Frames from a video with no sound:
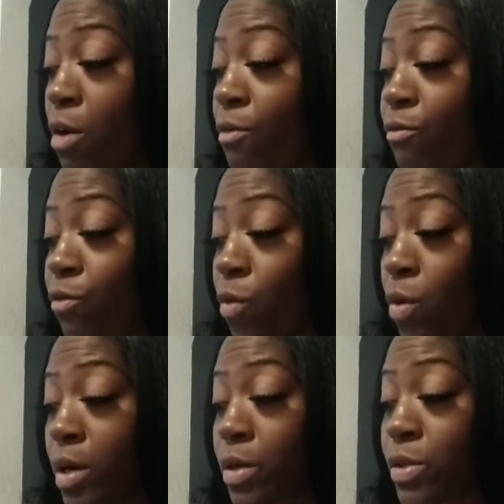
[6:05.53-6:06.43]

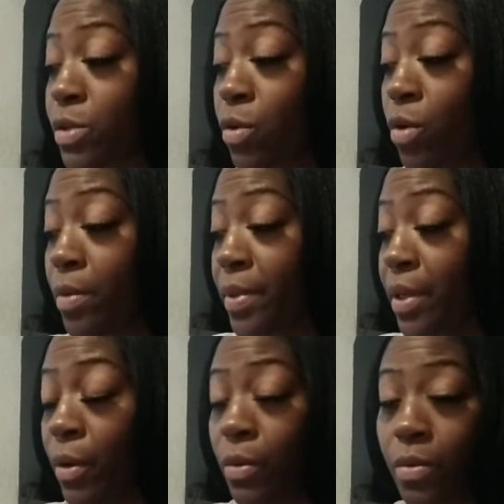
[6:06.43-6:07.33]
for
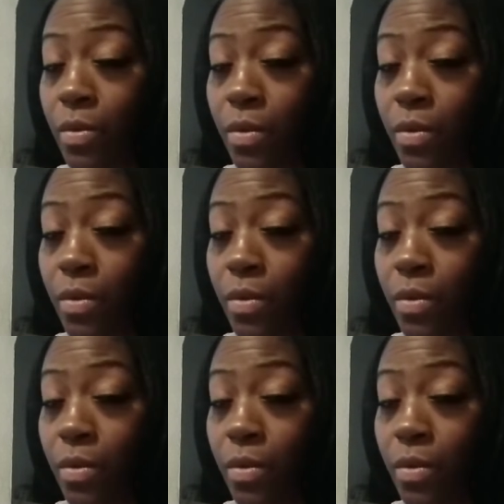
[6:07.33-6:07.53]
Scorpio,